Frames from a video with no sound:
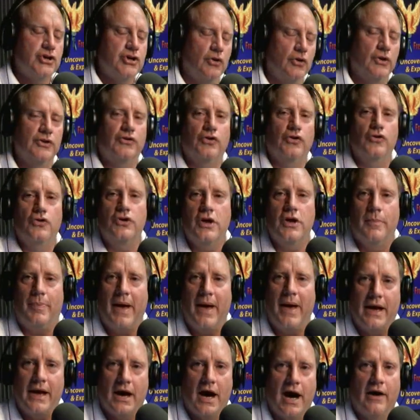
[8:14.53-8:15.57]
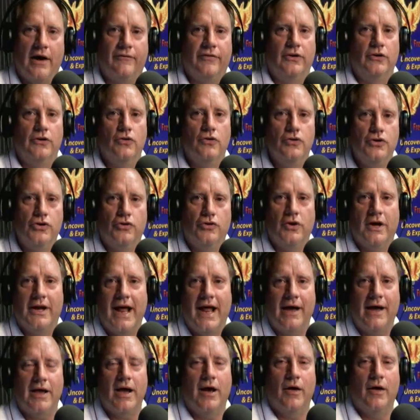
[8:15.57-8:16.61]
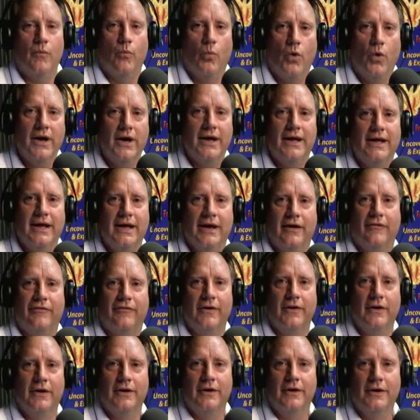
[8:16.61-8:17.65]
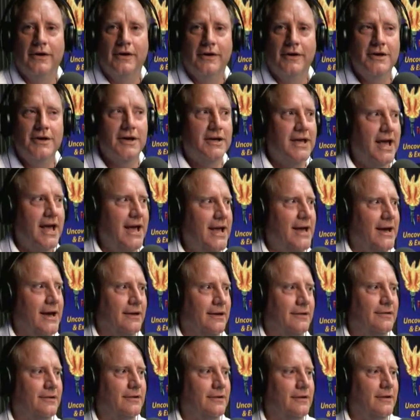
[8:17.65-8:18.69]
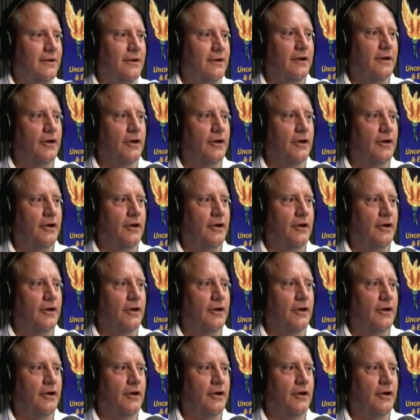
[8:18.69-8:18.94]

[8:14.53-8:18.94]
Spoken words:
So it's who you pay off and who you do. And what if you can't?